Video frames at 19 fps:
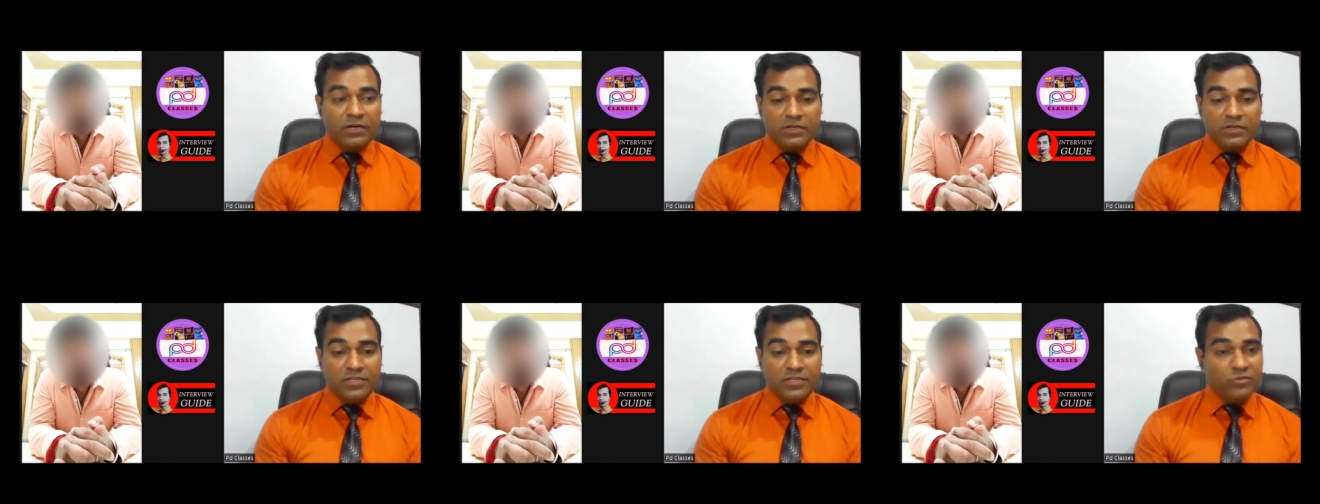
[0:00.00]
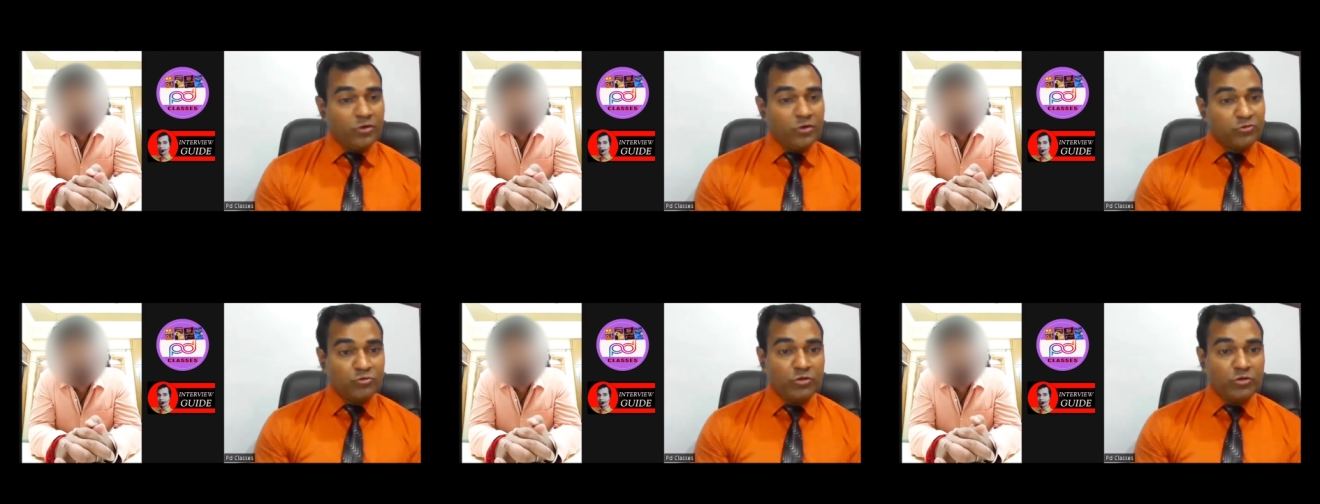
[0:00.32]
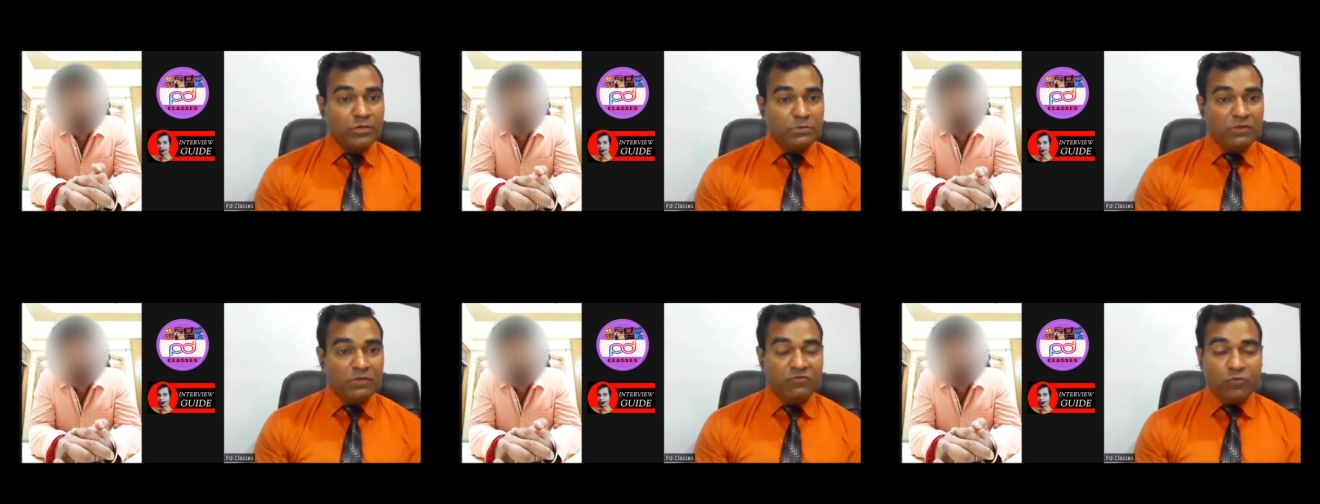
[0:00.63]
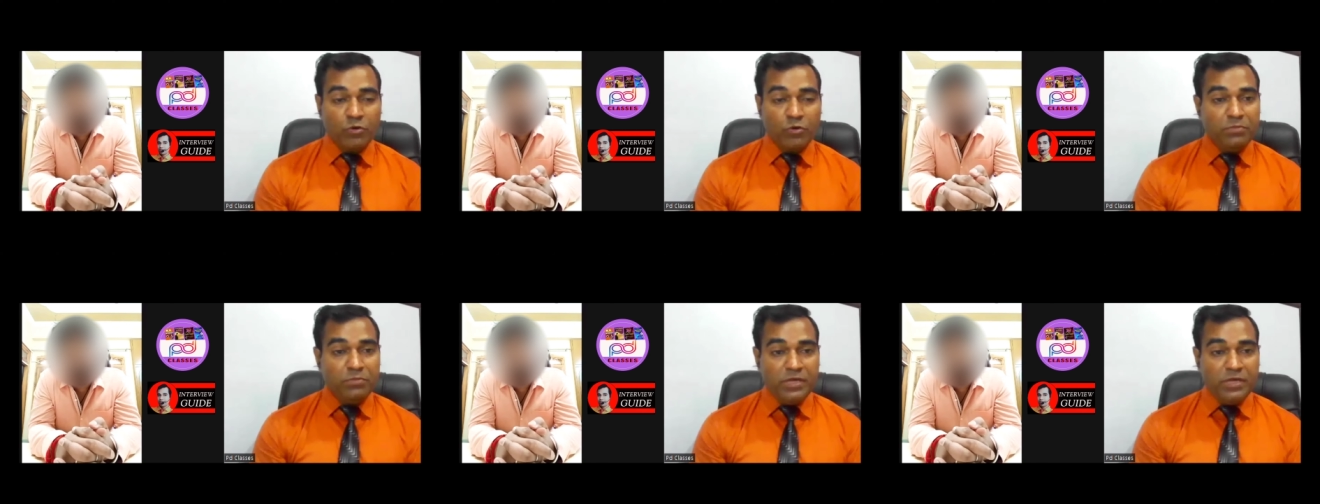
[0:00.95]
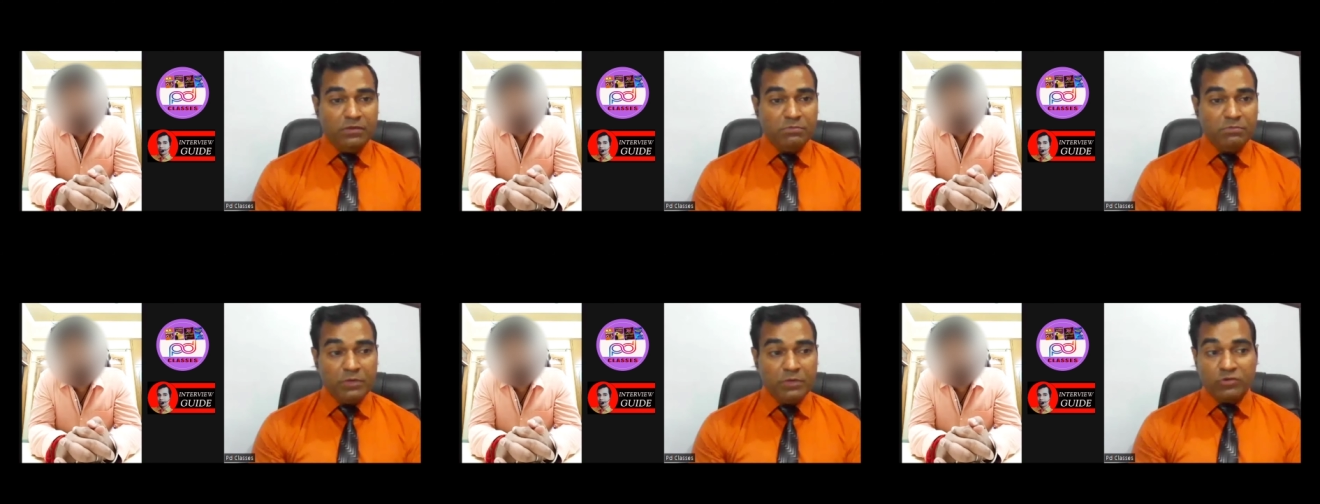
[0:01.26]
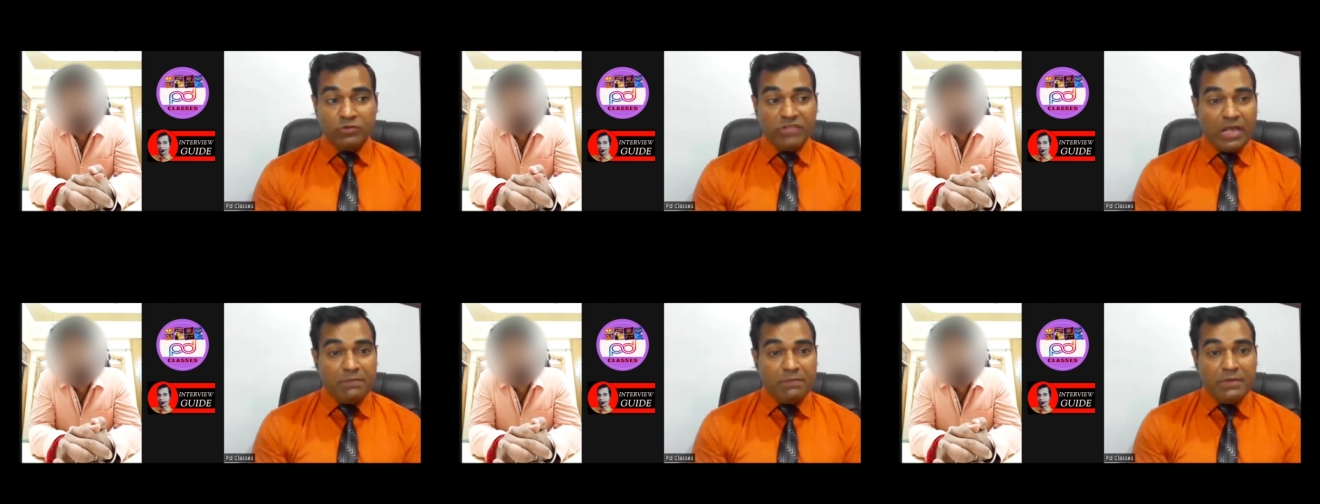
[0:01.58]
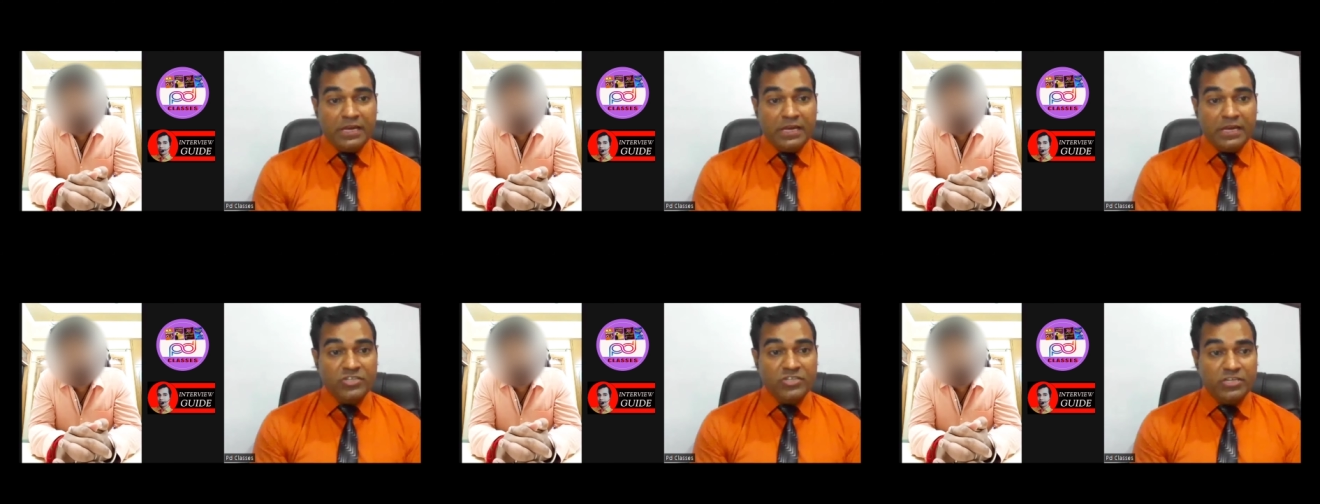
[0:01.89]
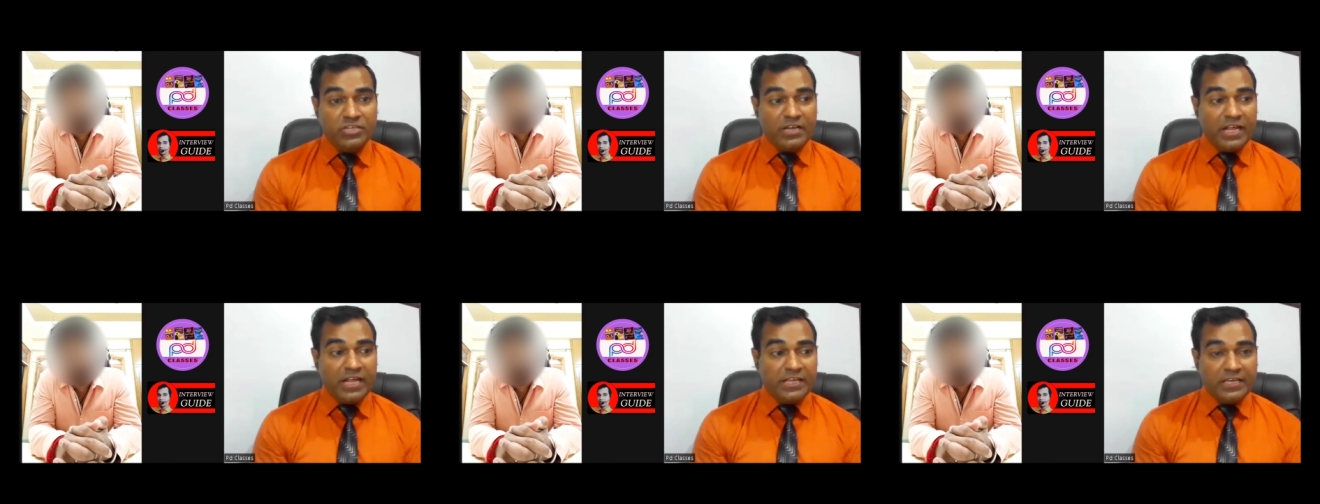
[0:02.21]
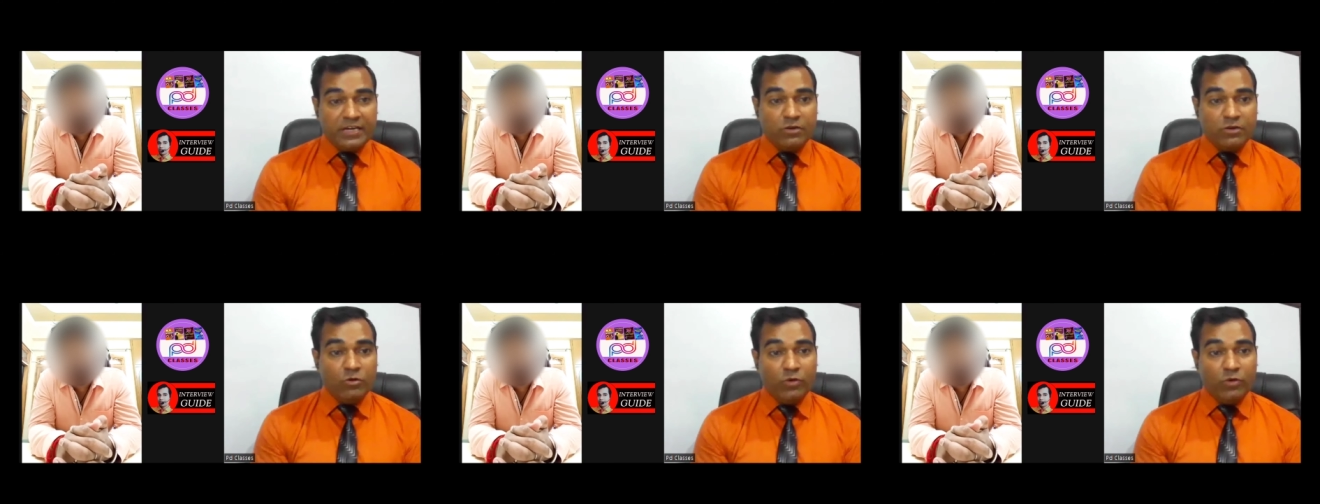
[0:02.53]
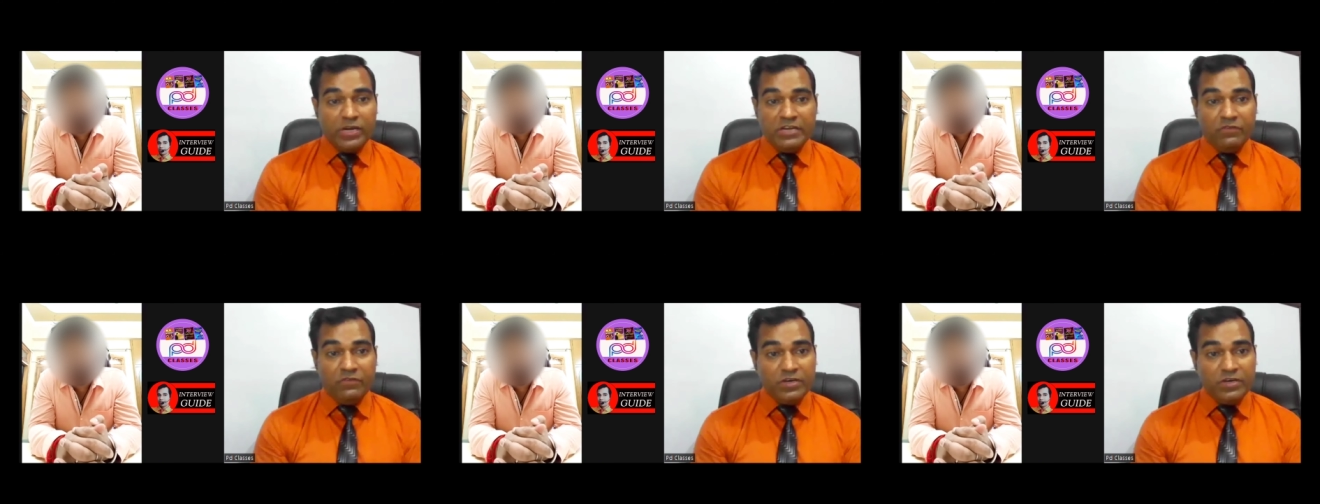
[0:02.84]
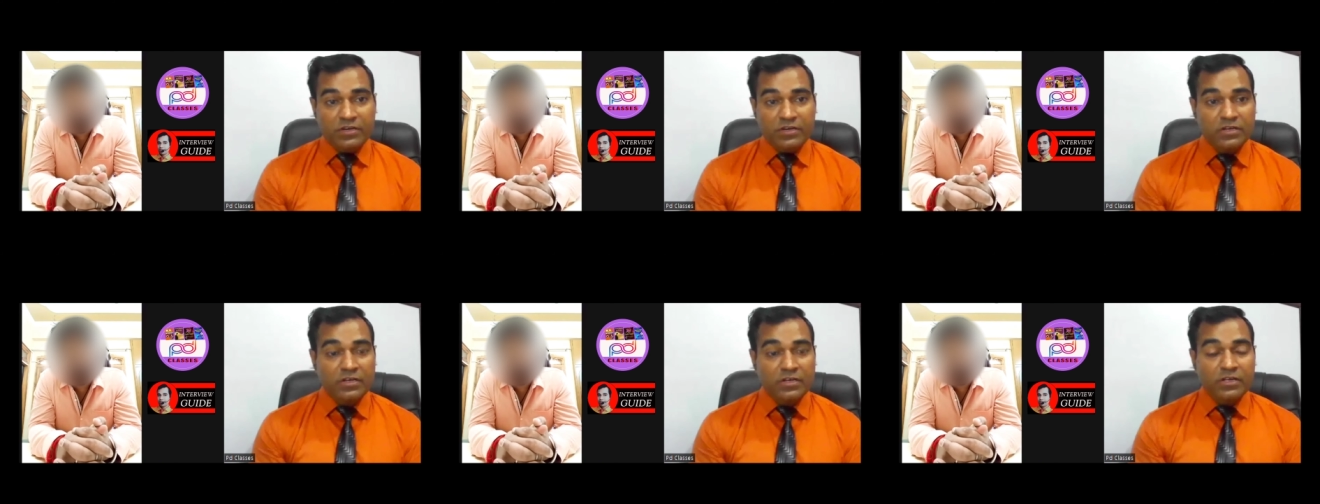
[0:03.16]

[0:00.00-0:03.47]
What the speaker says: is not suitable for me because I am an engineer, I can go anywhere,